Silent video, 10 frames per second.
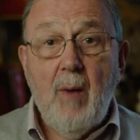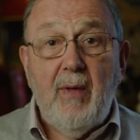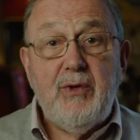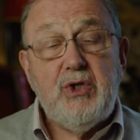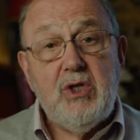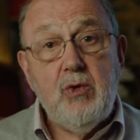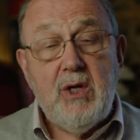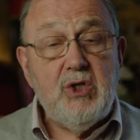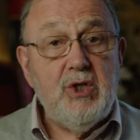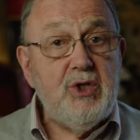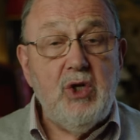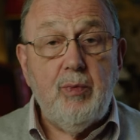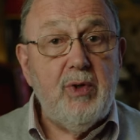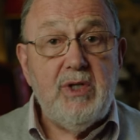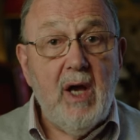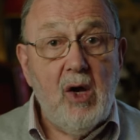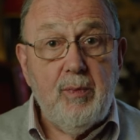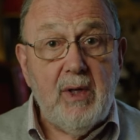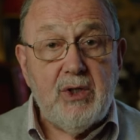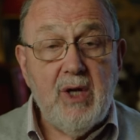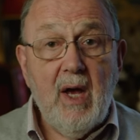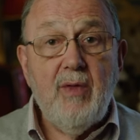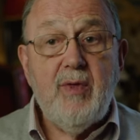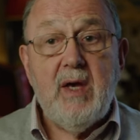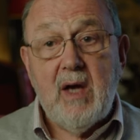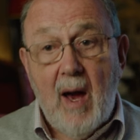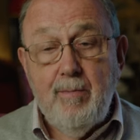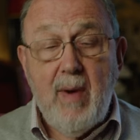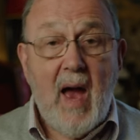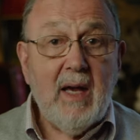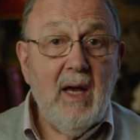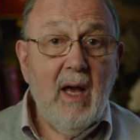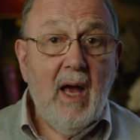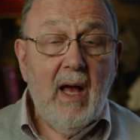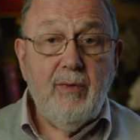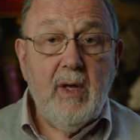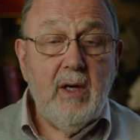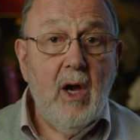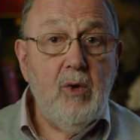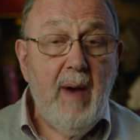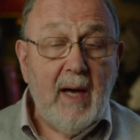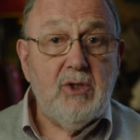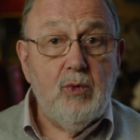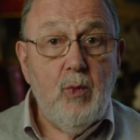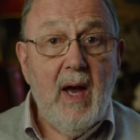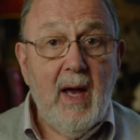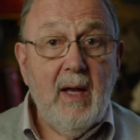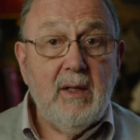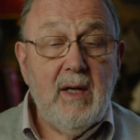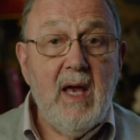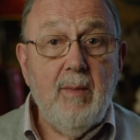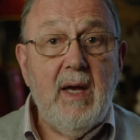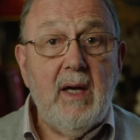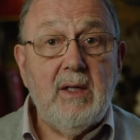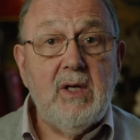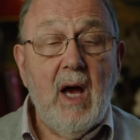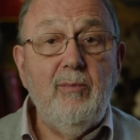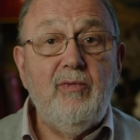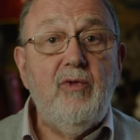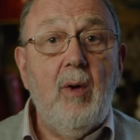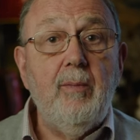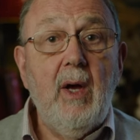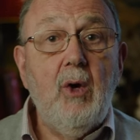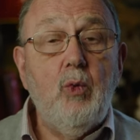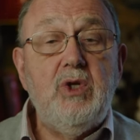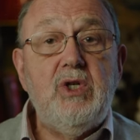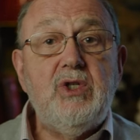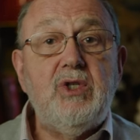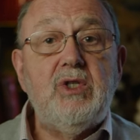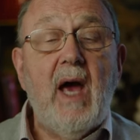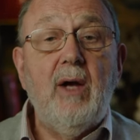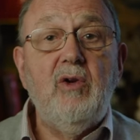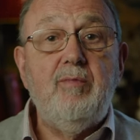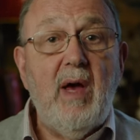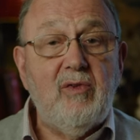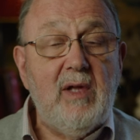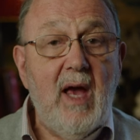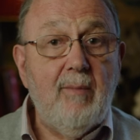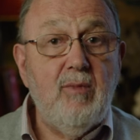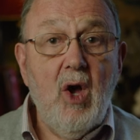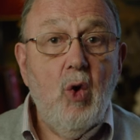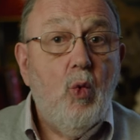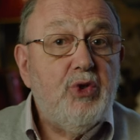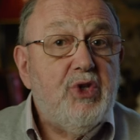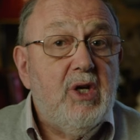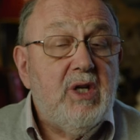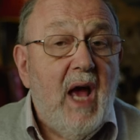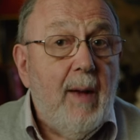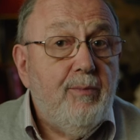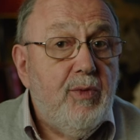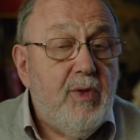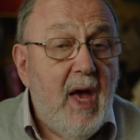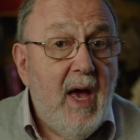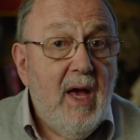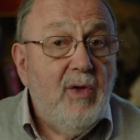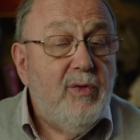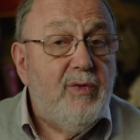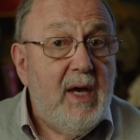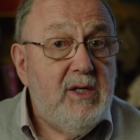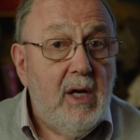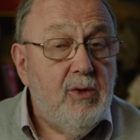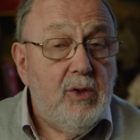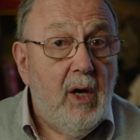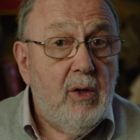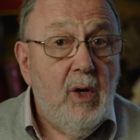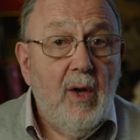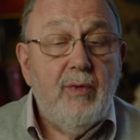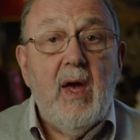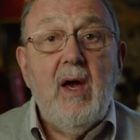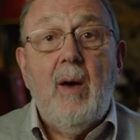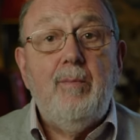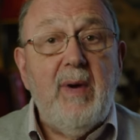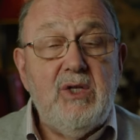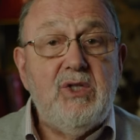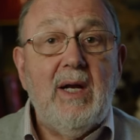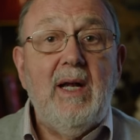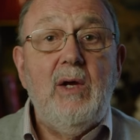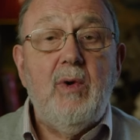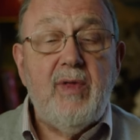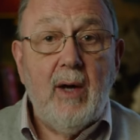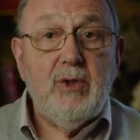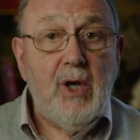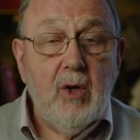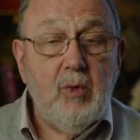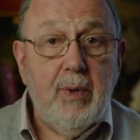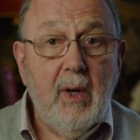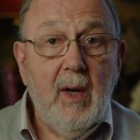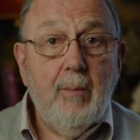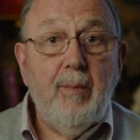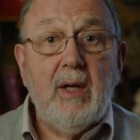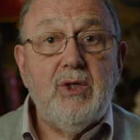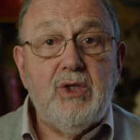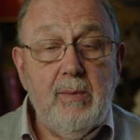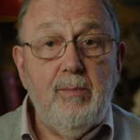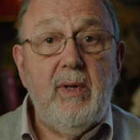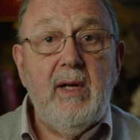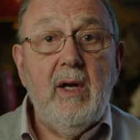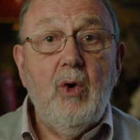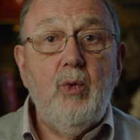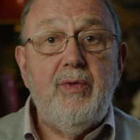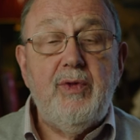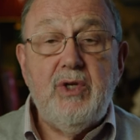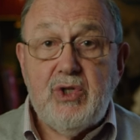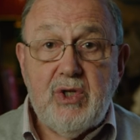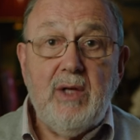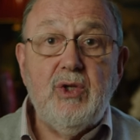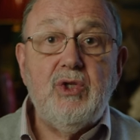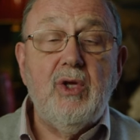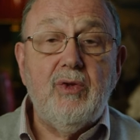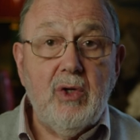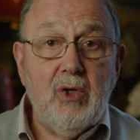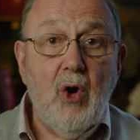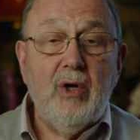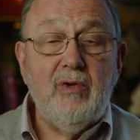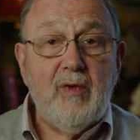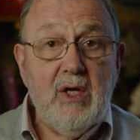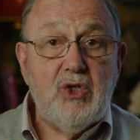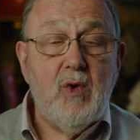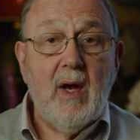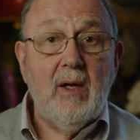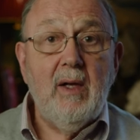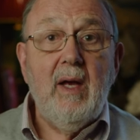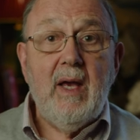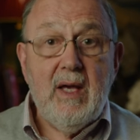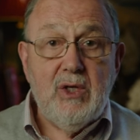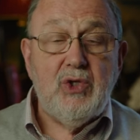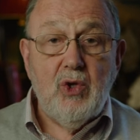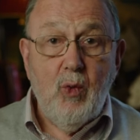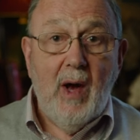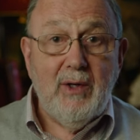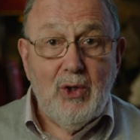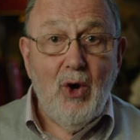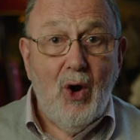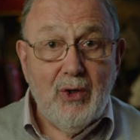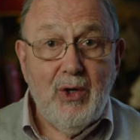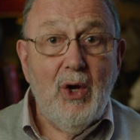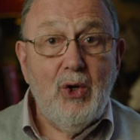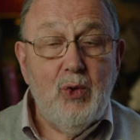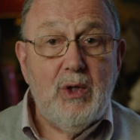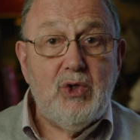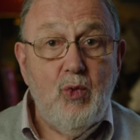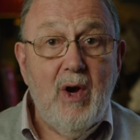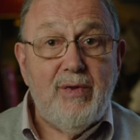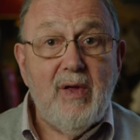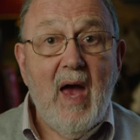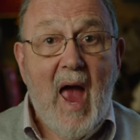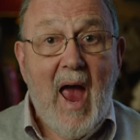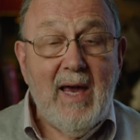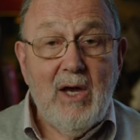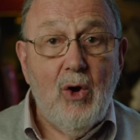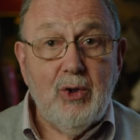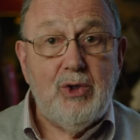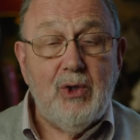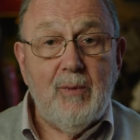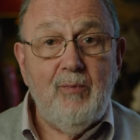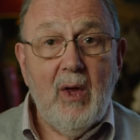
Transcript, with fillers: But the situation is still pretty hopeless. They come back, and they go back to where Naomi had come from, which is the town of Bethlehem. What's going to happen there, they don't know. They are basically without hope, but simply with this sense that the God of Israel is the one God who is worth hanging on to.